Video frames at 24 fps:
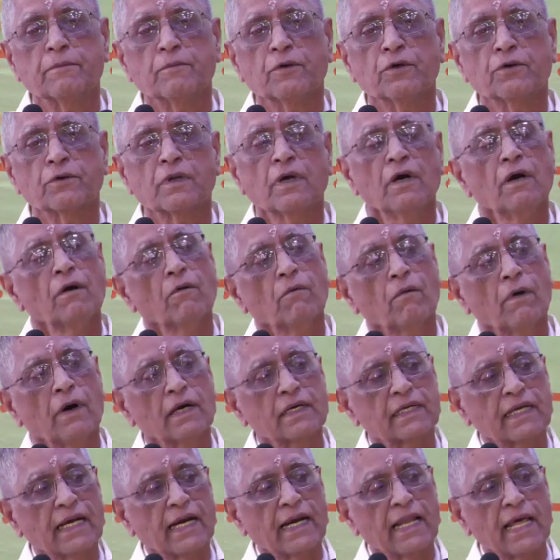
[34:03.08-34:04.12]
about
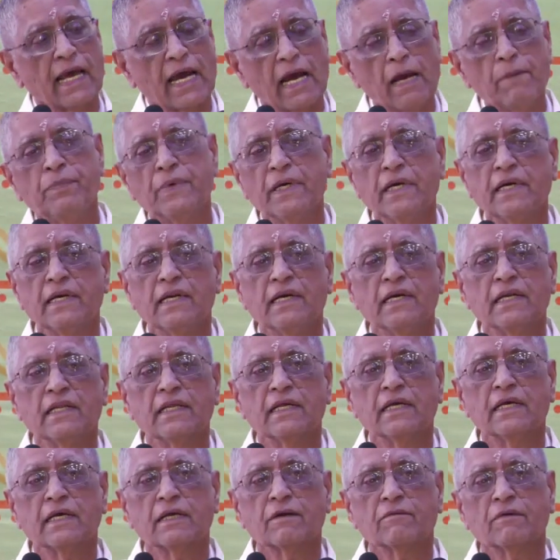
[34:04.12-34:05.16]
what had happened
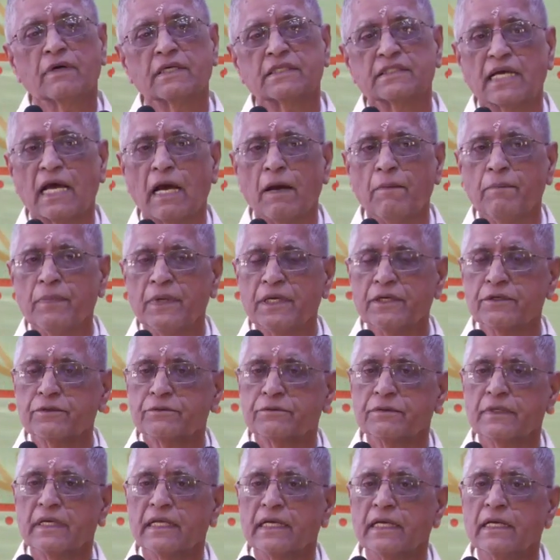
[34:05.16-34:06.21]
earlier, what is happening
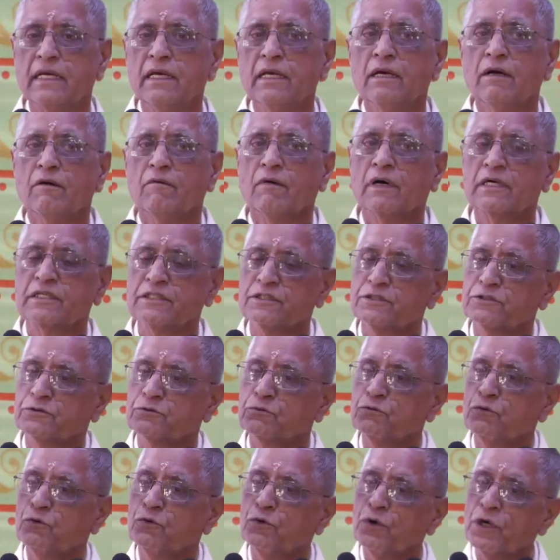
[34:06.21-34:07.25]
today, what is
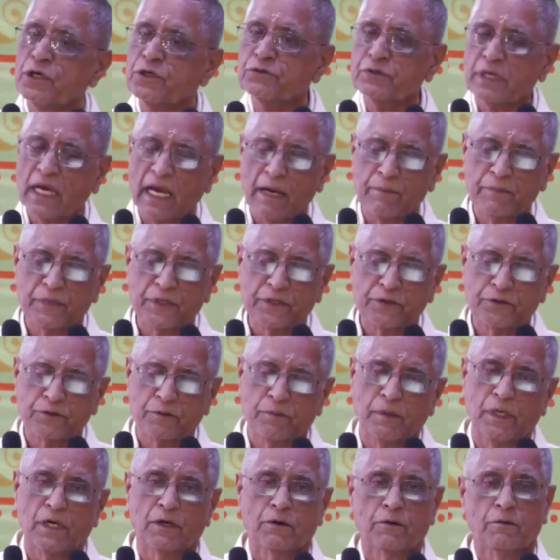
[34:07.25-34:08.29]
going to happen
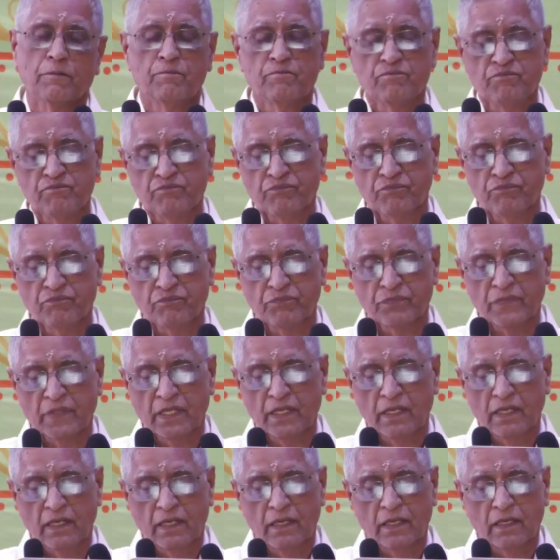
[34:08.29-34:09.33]
tomorrow.
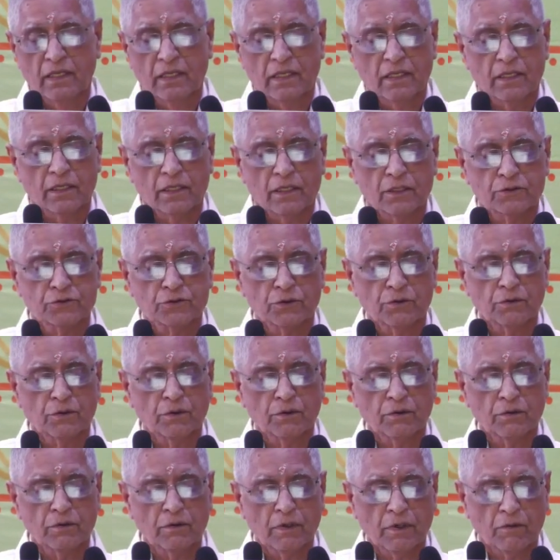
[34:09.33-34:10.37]

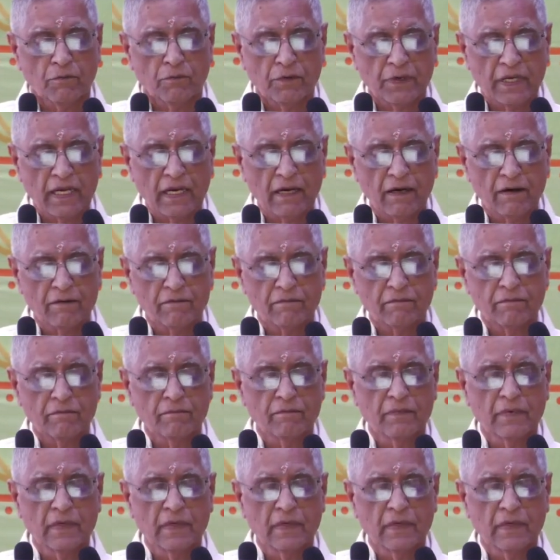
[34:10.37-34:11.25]
So we have